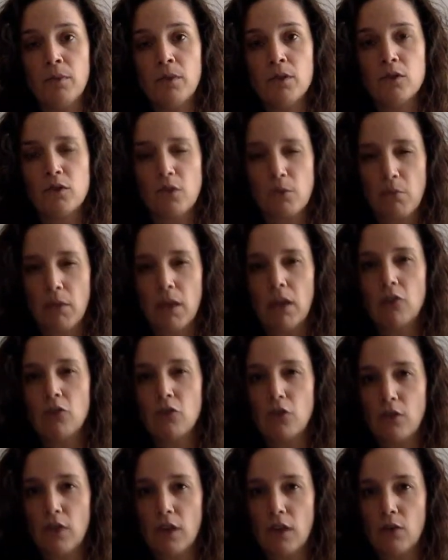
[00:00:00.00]
So make
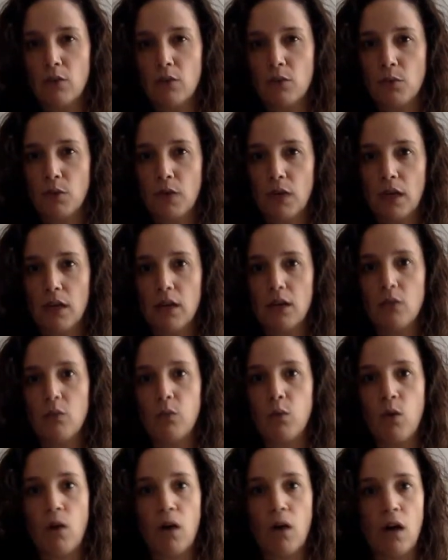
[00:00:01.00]
sure that you read,
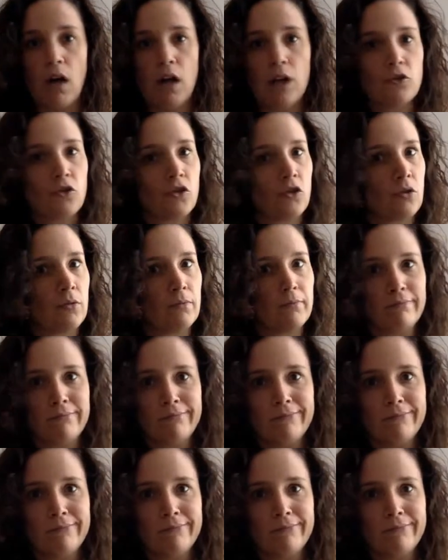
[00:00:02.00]
watch,